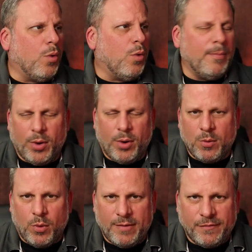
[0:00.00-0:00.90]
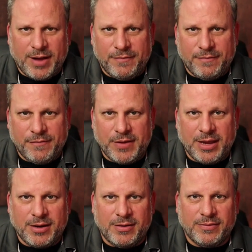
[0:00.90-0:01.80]
1.15
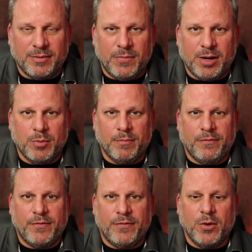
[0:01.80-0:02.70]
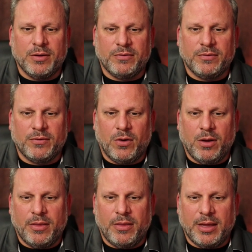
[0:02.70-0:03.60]
feet is the minimum focus
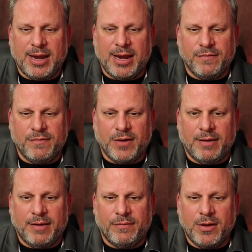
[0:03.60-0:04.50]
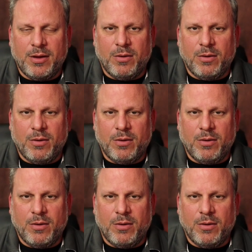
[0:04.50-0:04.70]
on the 85-1